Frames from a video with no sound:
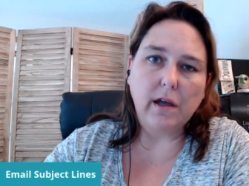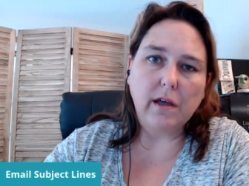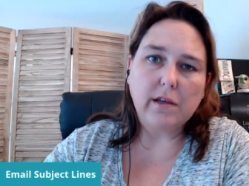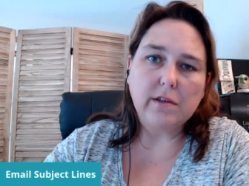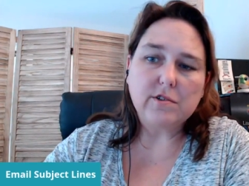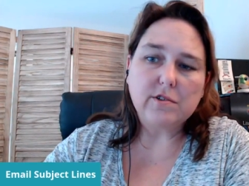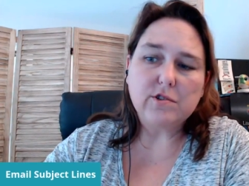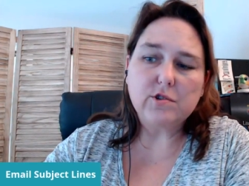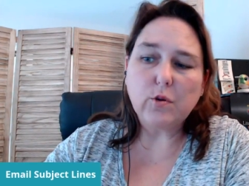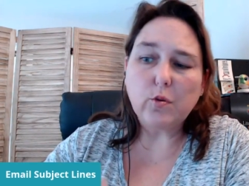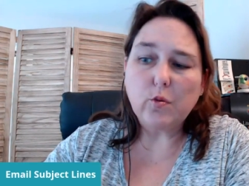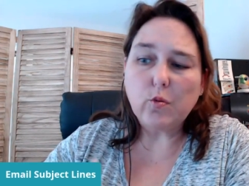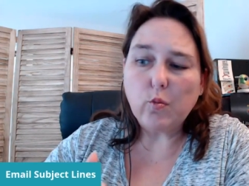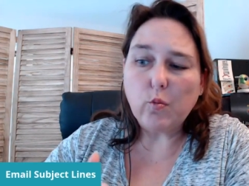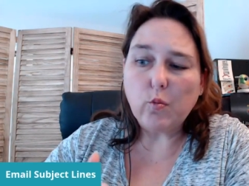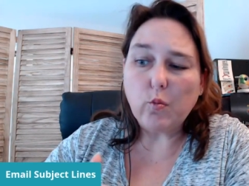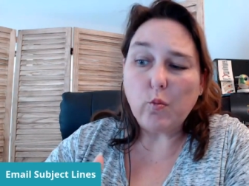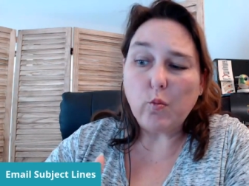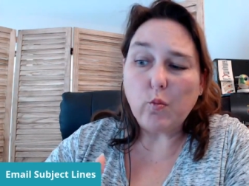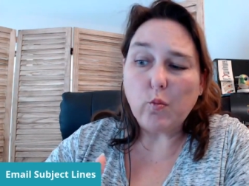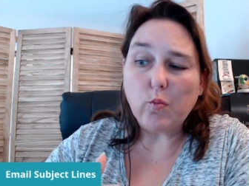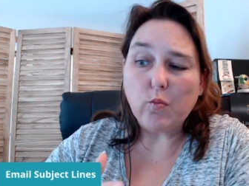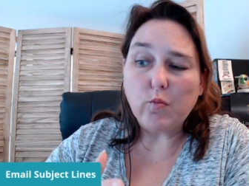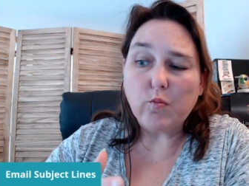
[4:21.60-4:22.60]
So,
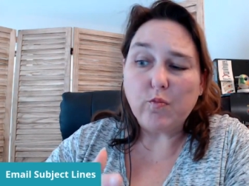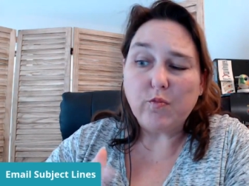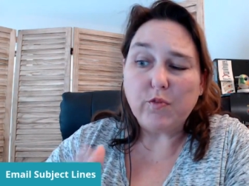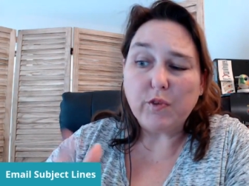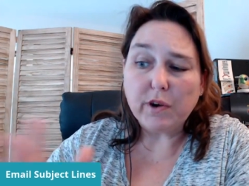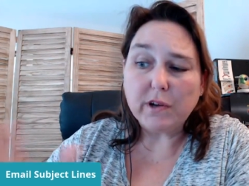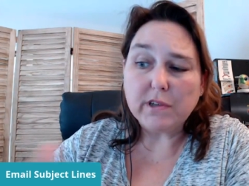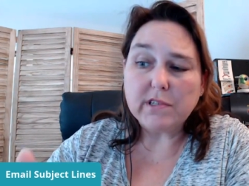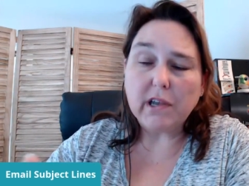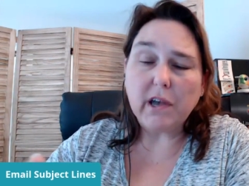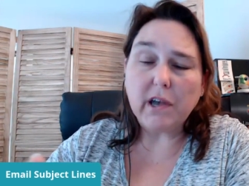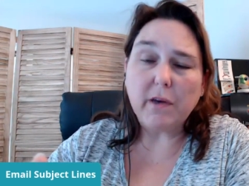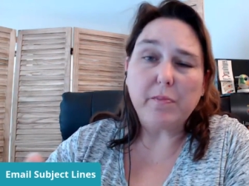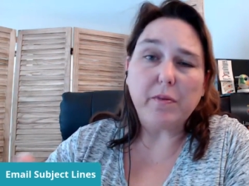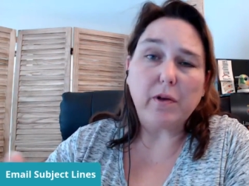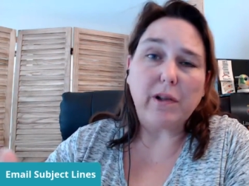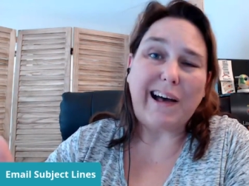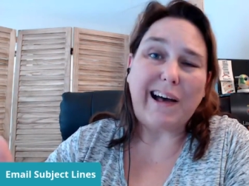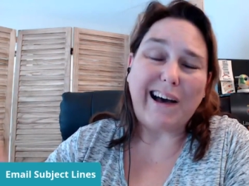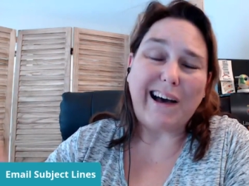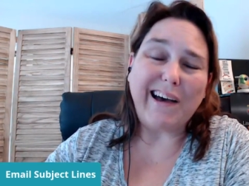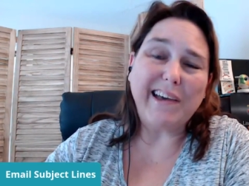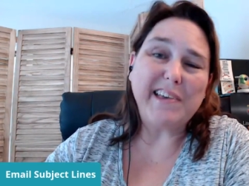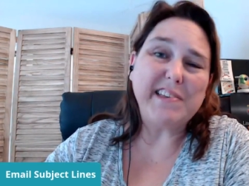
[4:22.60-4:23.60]
for
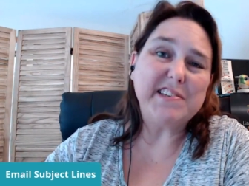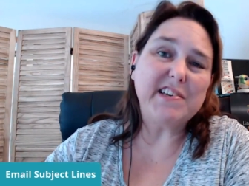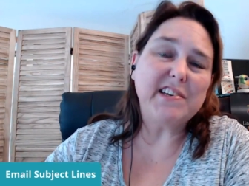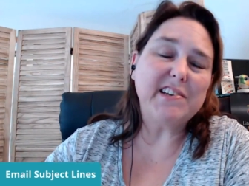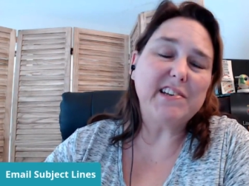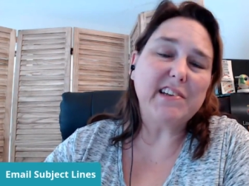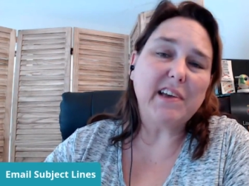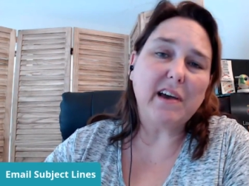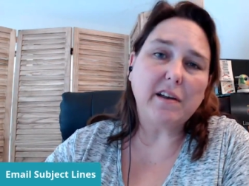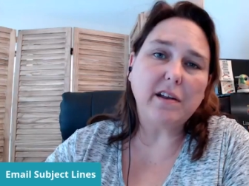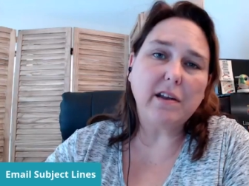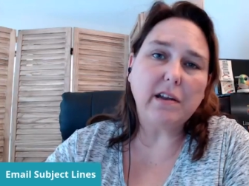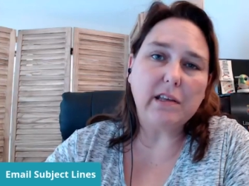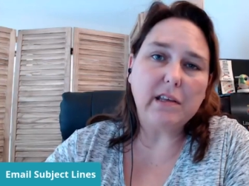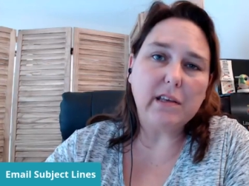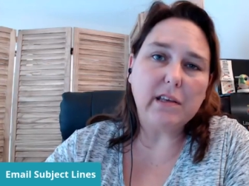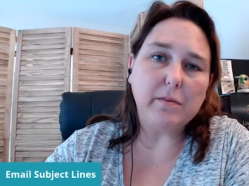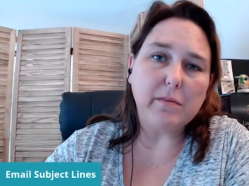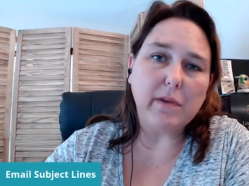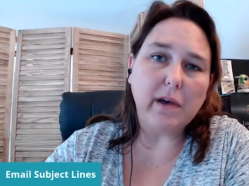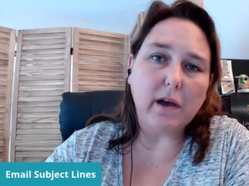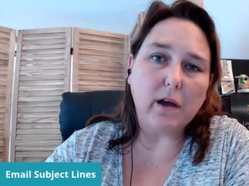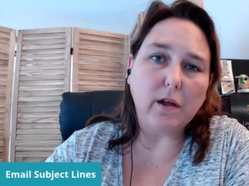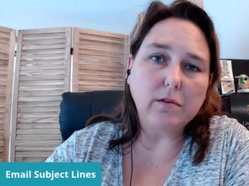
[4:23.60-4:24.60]
example, I sent out an
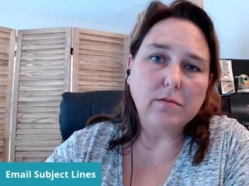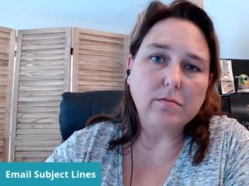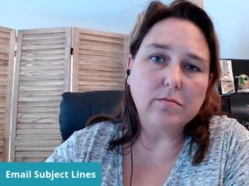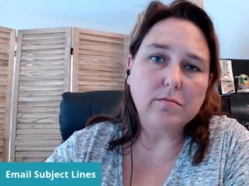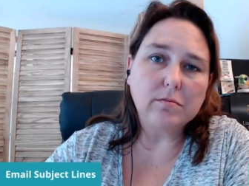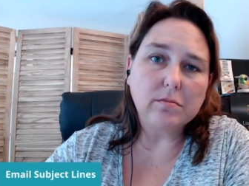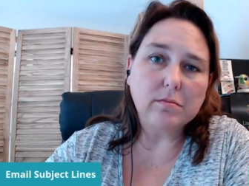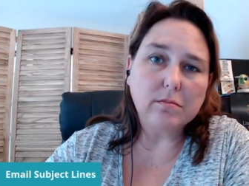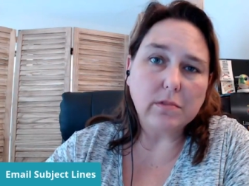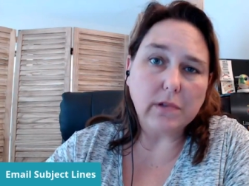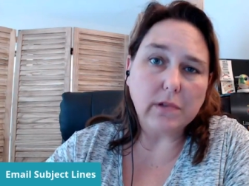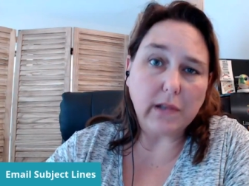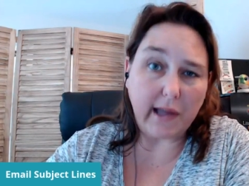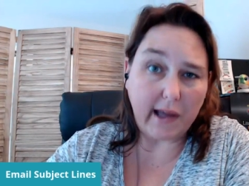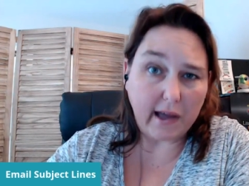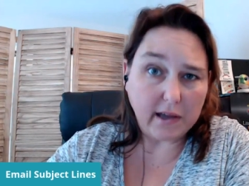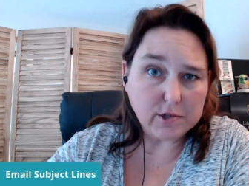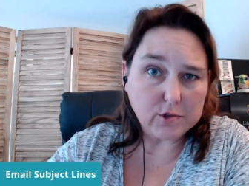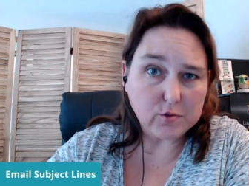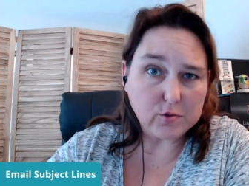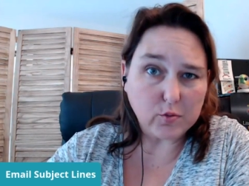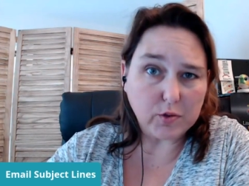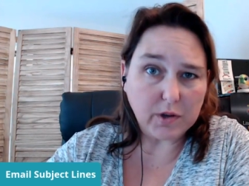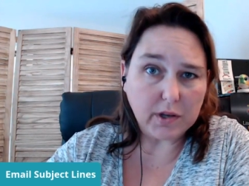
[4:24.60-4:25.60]
email
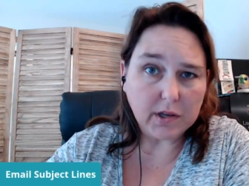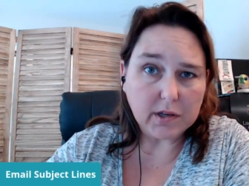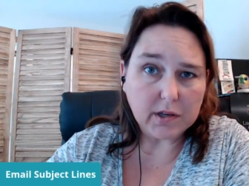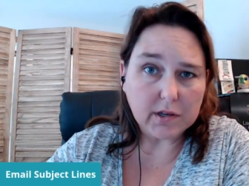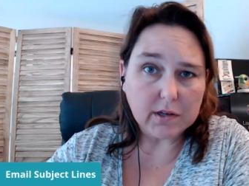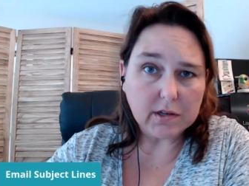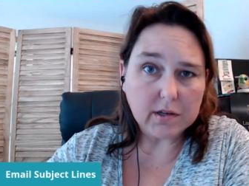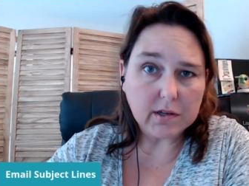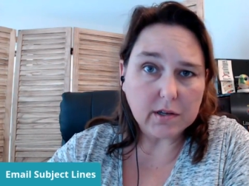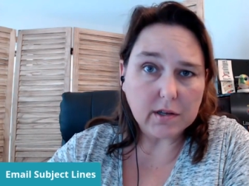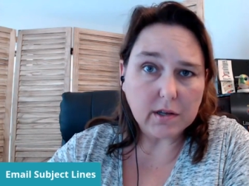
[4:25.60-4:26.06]
last week,